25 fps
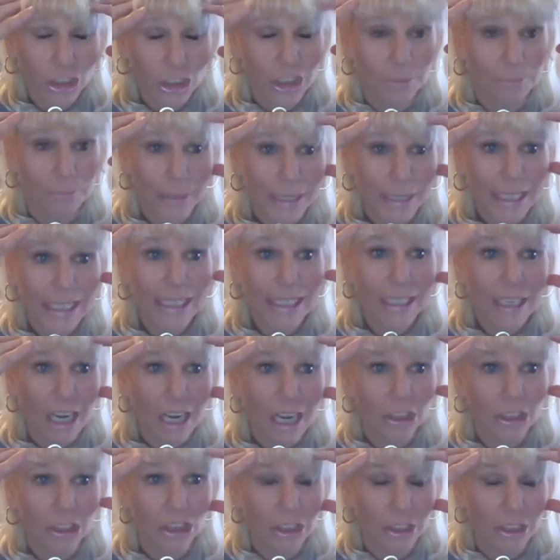being
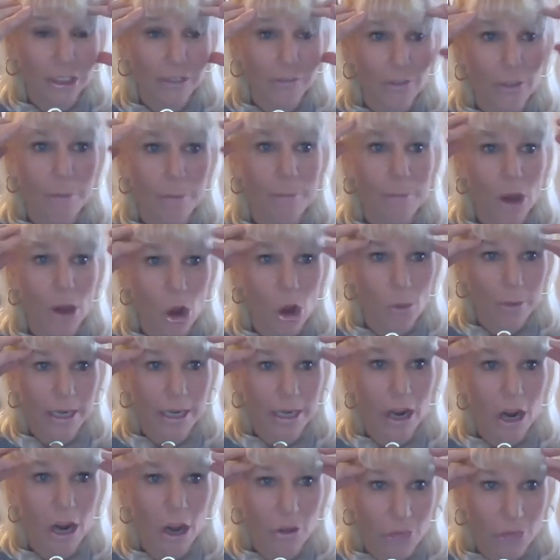conscious of the moment,
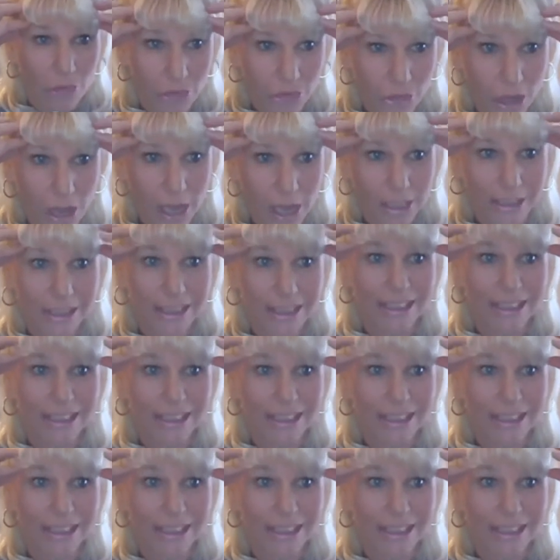our thoughts,